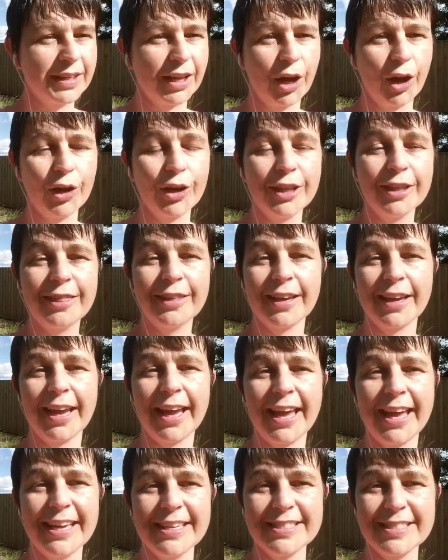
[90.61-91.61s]
The only thing
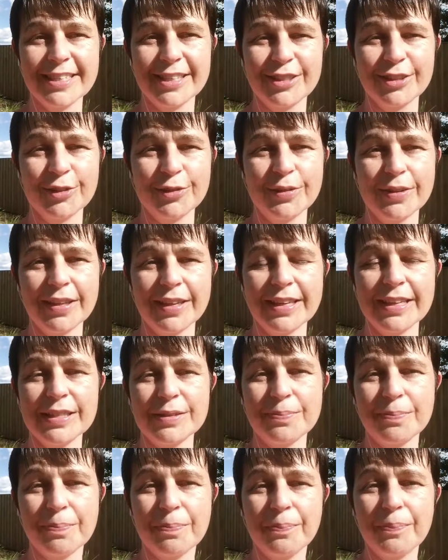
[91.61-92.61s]
it has to do with it
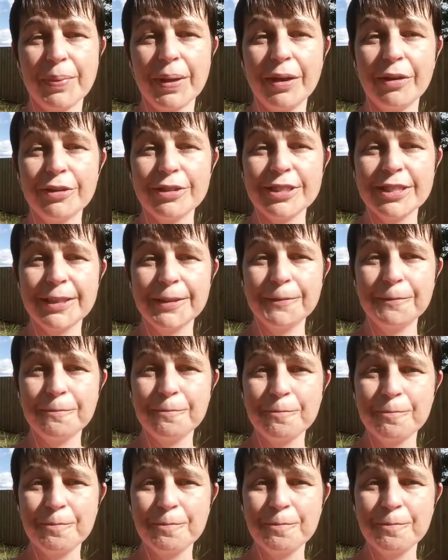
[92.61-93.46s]
is parenting.